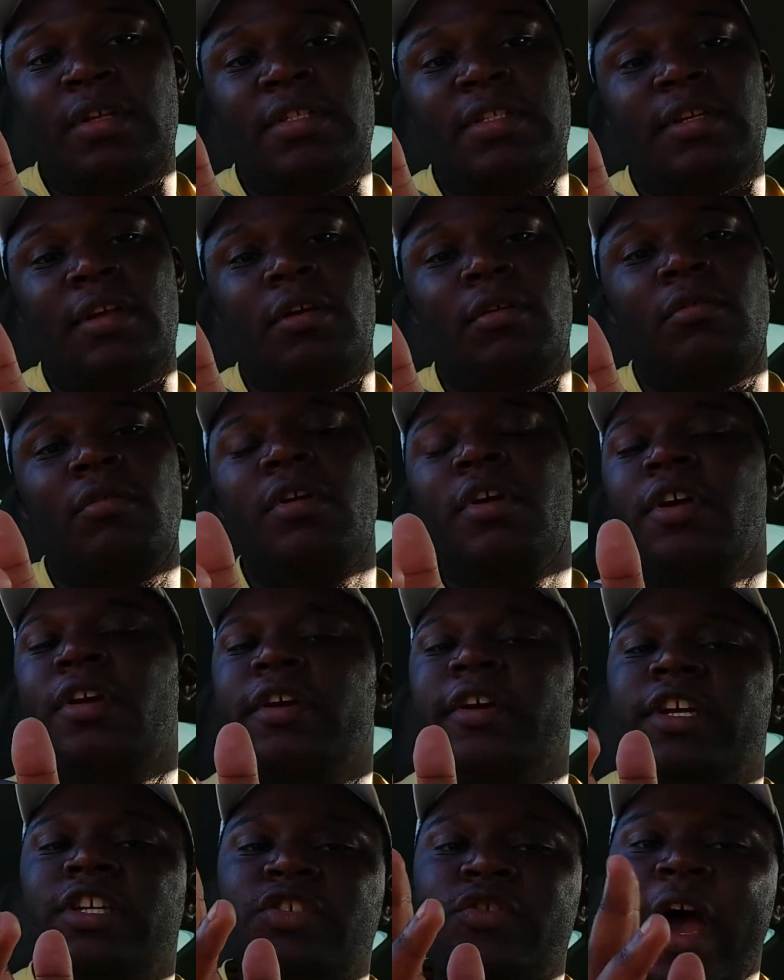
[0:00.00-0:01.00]
So
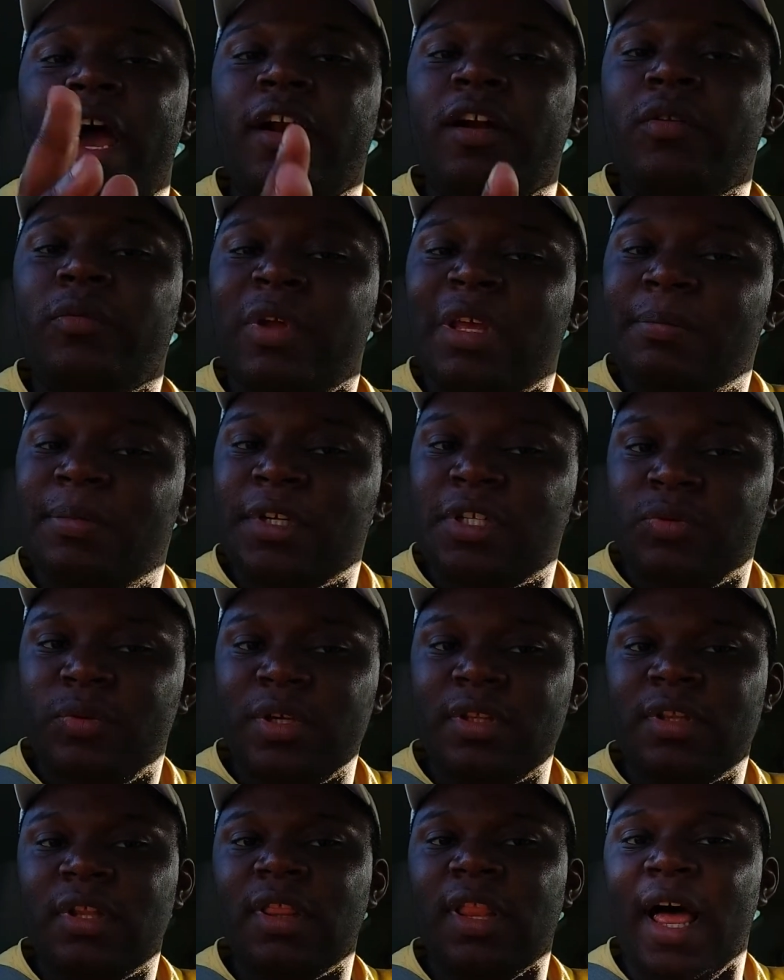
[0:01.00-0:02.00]
try to read
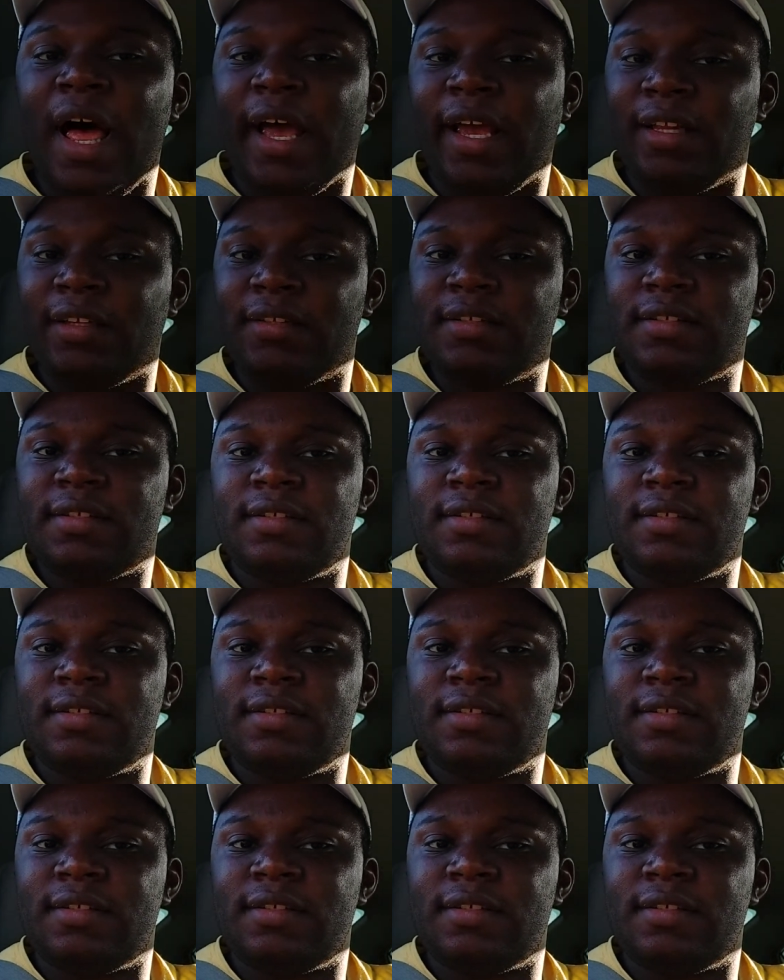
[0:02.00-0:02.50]
between the lines.